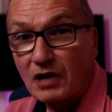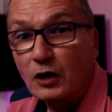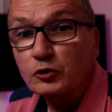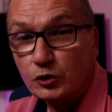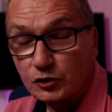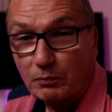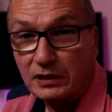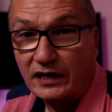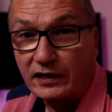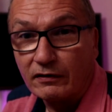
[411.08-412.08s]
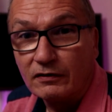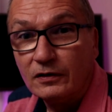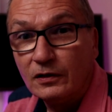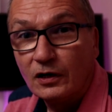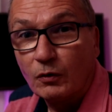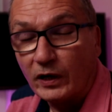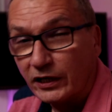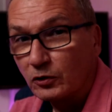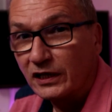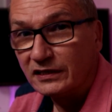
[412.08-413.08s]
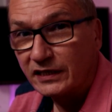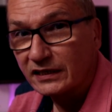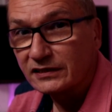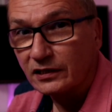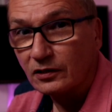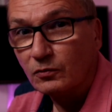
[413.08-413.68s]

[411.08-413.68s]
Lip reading: outdoor supplier where you can test it,